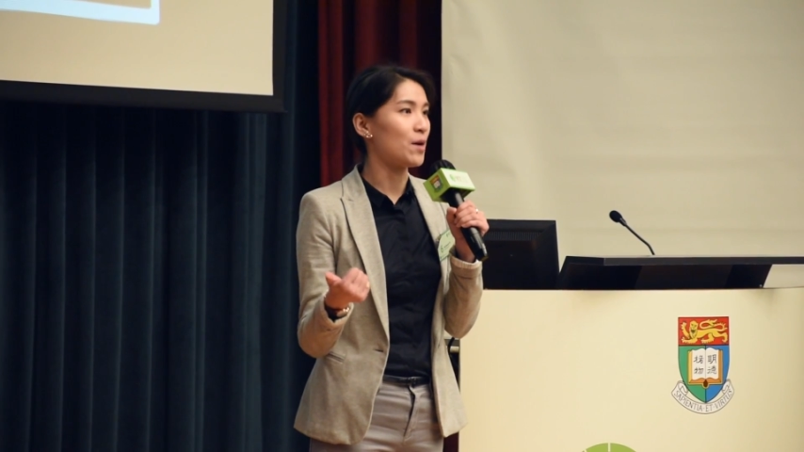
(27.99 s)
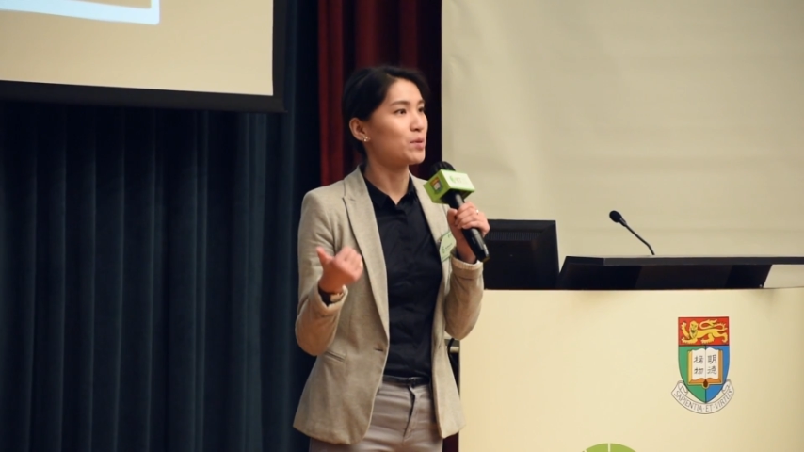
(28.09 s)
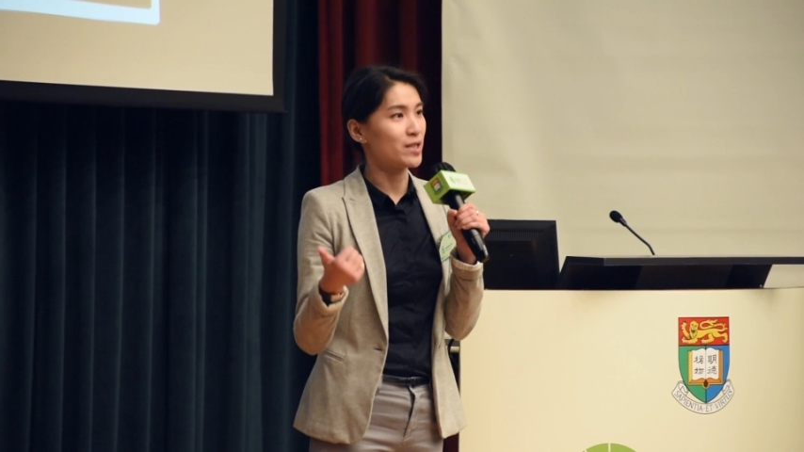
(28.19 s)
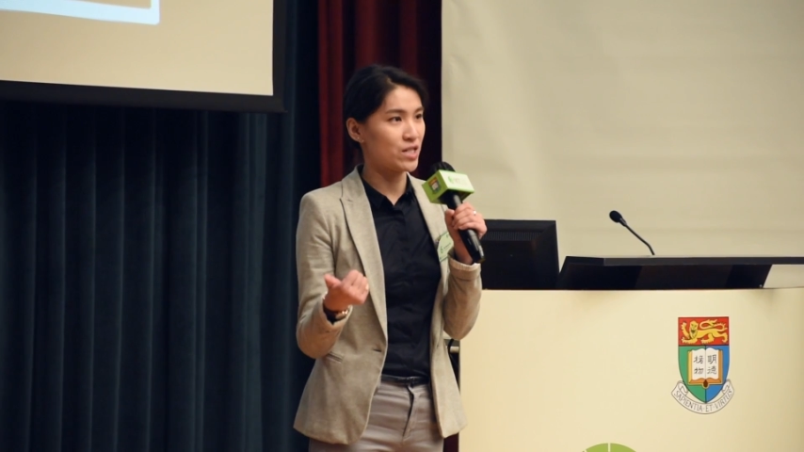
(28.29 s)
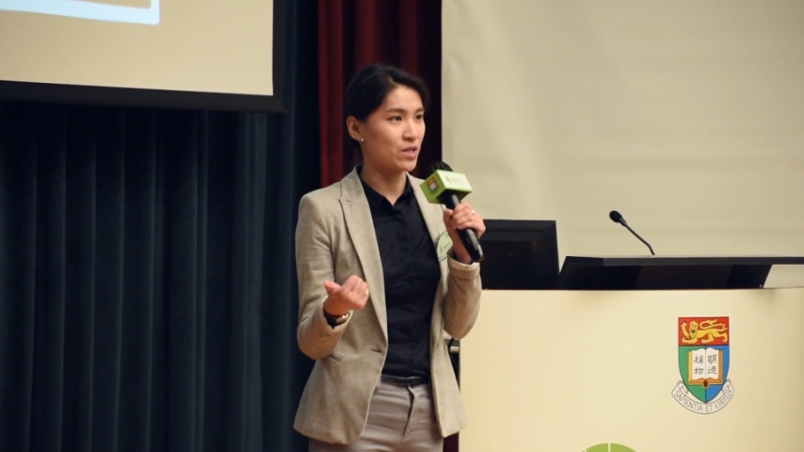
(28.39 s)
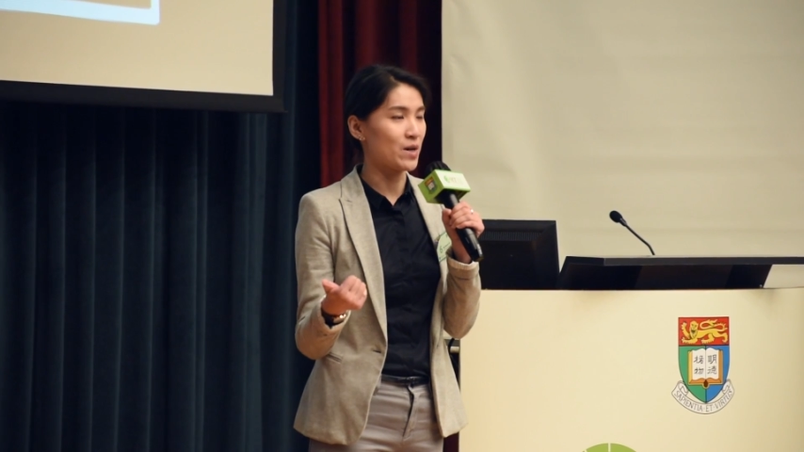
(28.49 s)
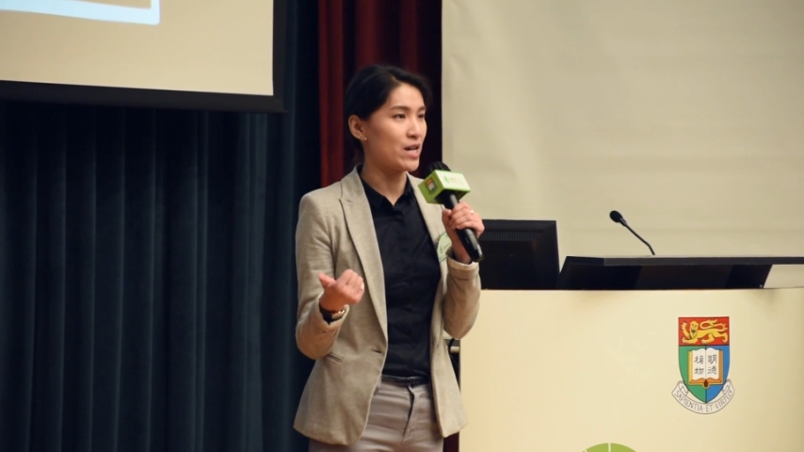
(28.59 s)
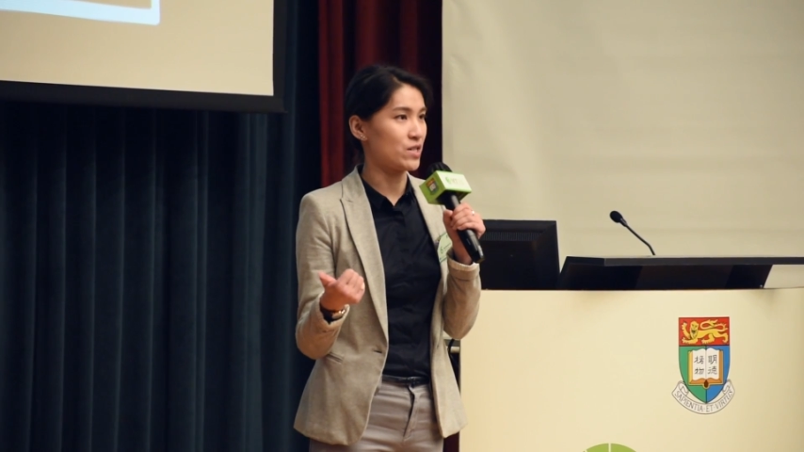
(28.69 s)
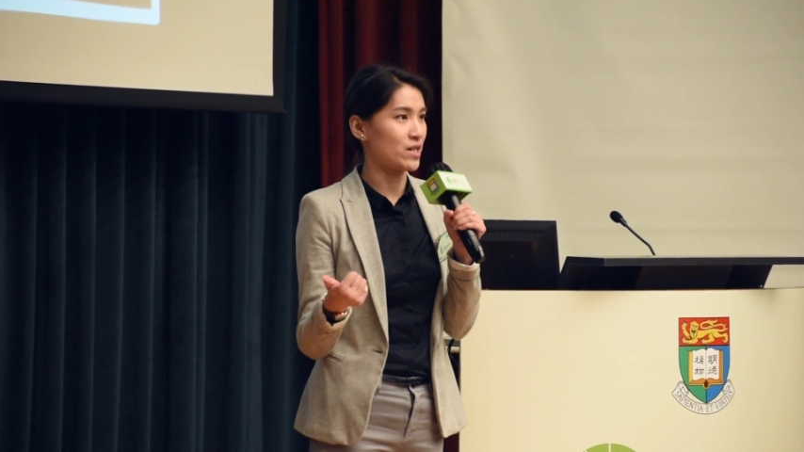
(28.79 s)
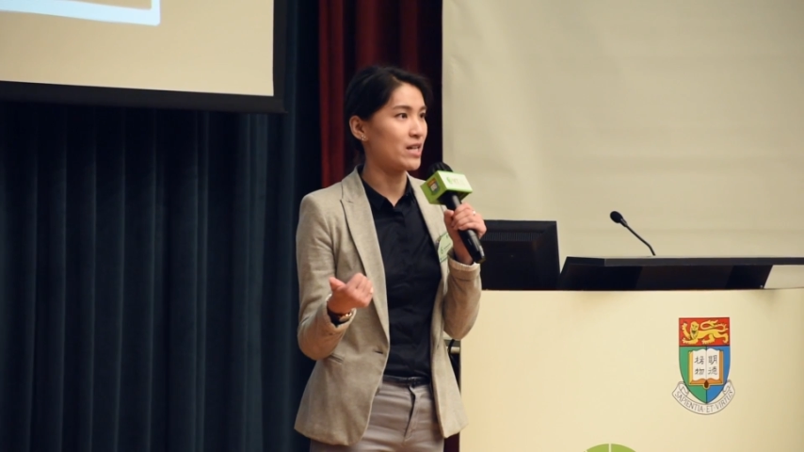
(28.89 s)
on political
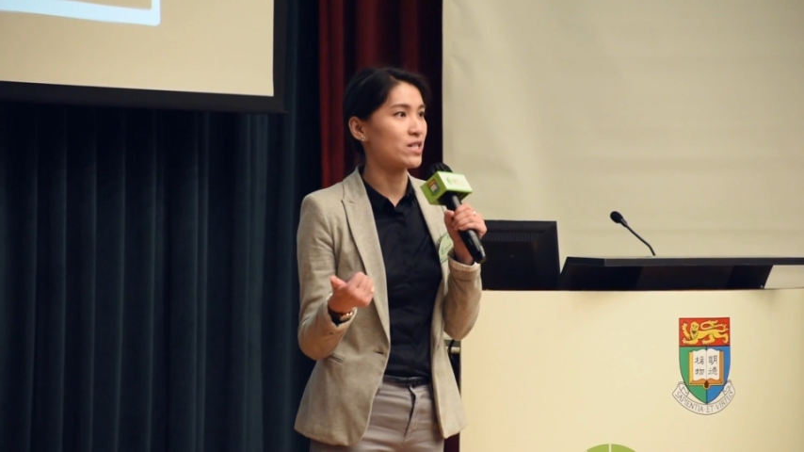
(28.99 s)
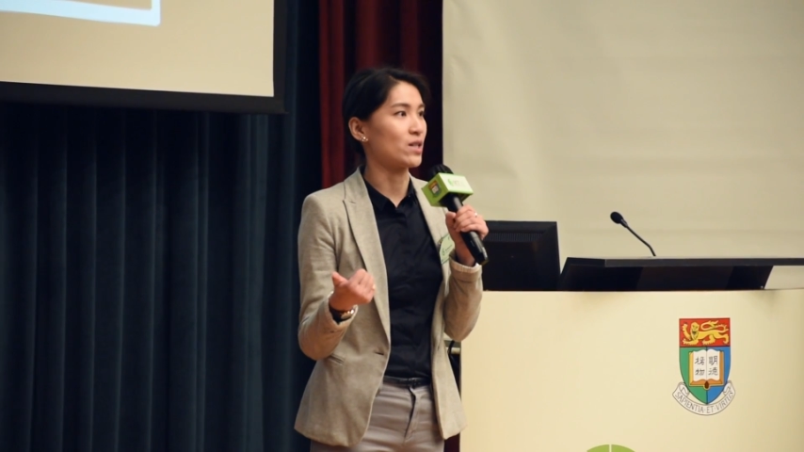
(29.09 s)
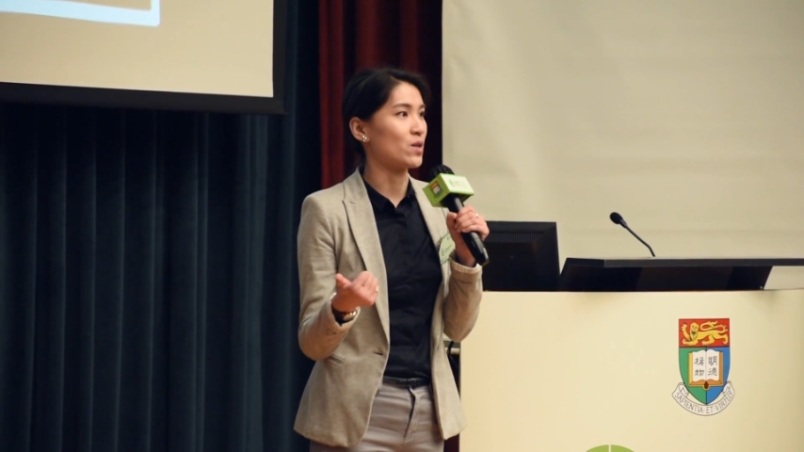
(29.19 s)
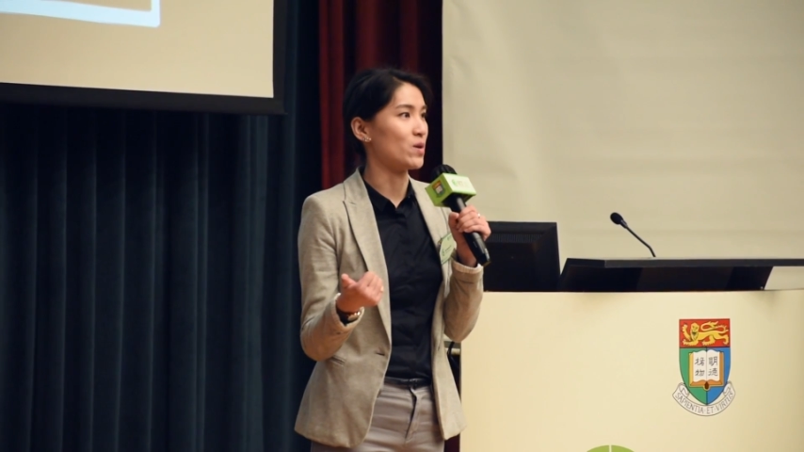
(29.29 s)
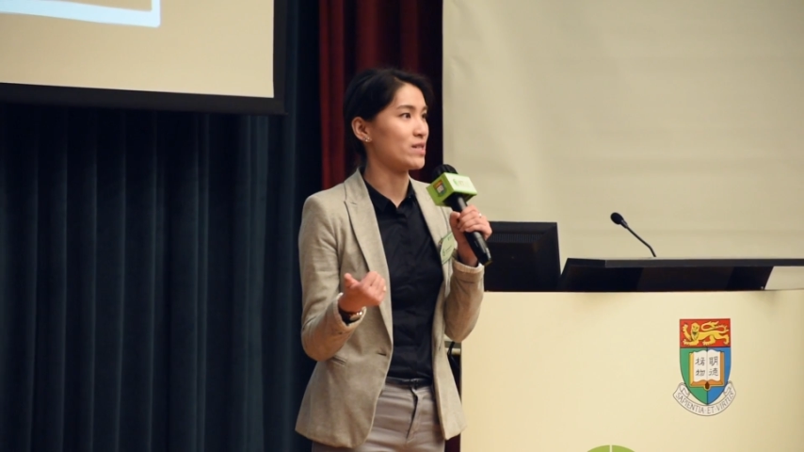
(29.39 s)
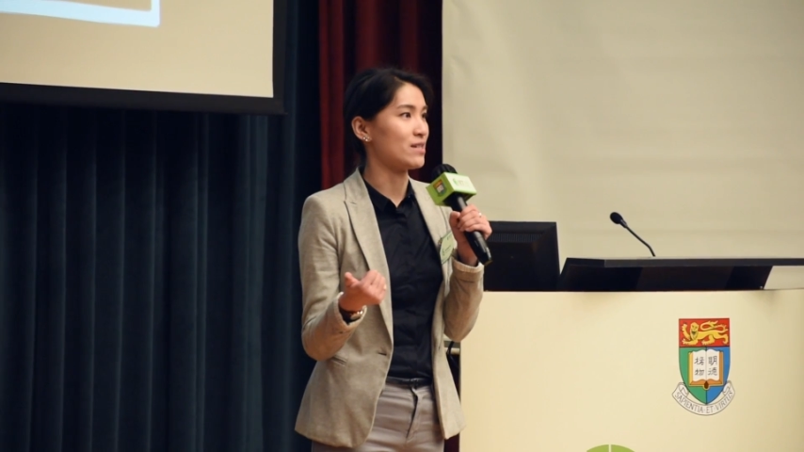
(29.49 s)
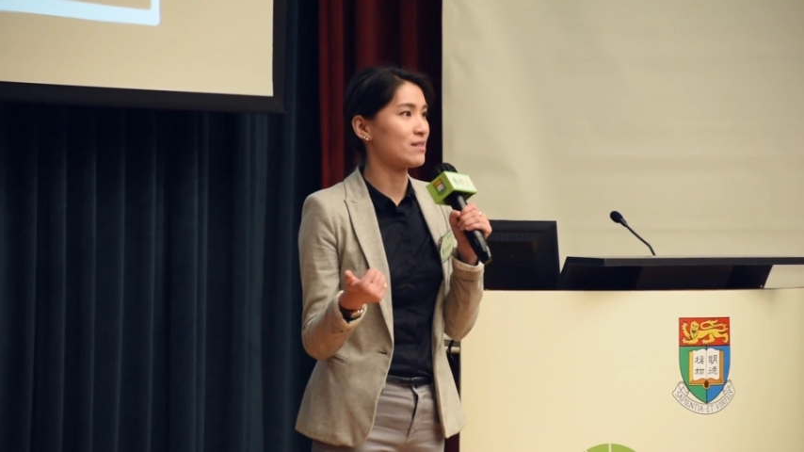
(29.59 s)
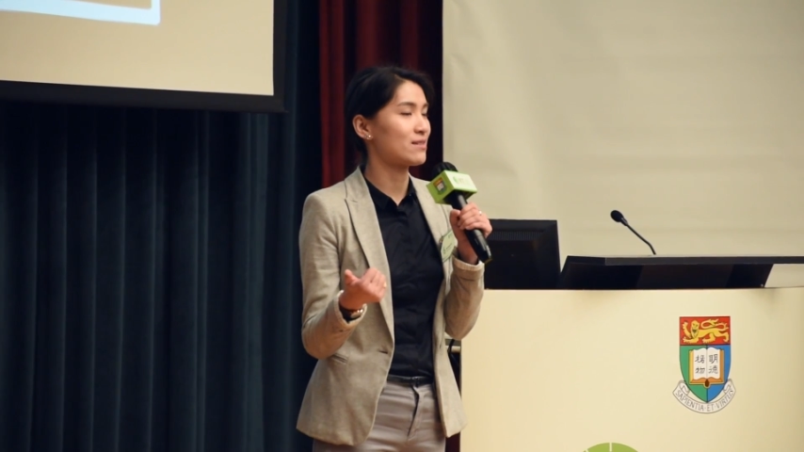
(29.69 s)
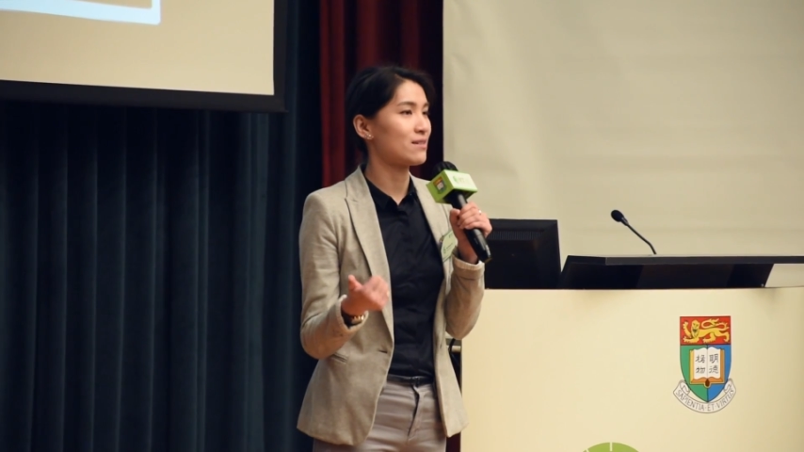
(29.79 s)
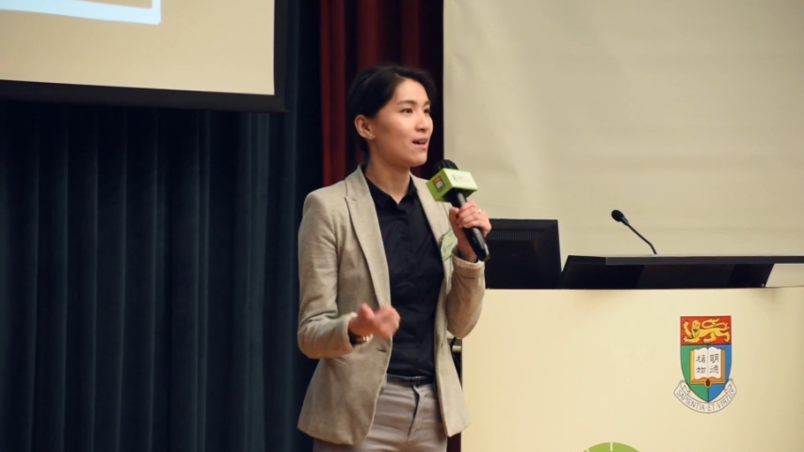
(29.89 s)
education
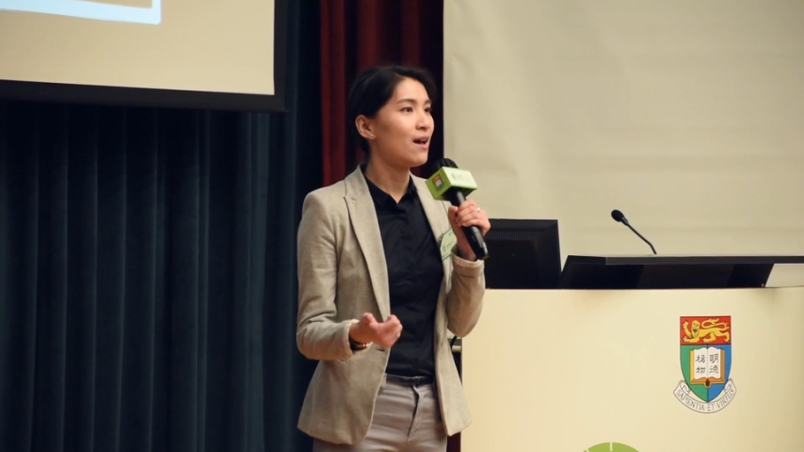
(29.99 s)
courses,